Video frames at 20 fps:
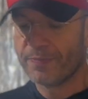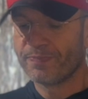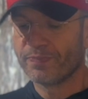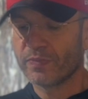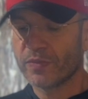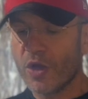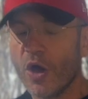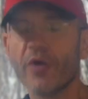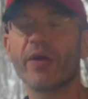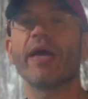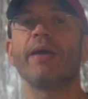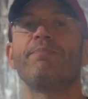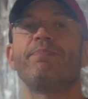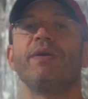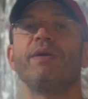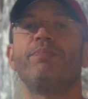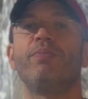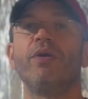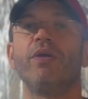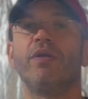Okay,
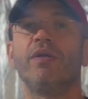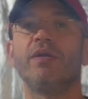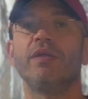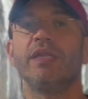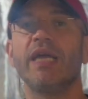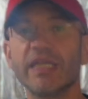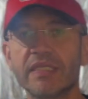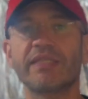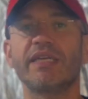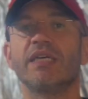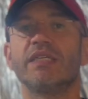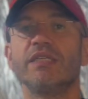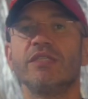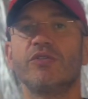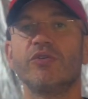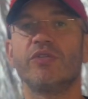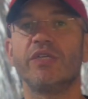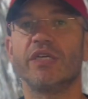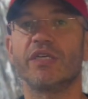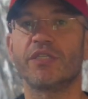people, let's get
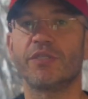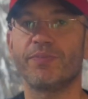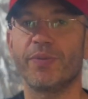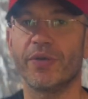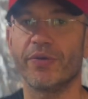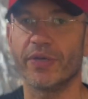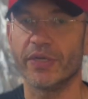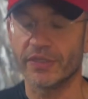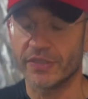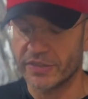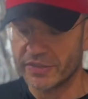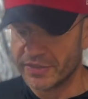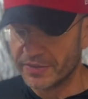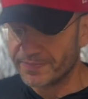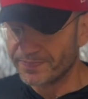into the experience.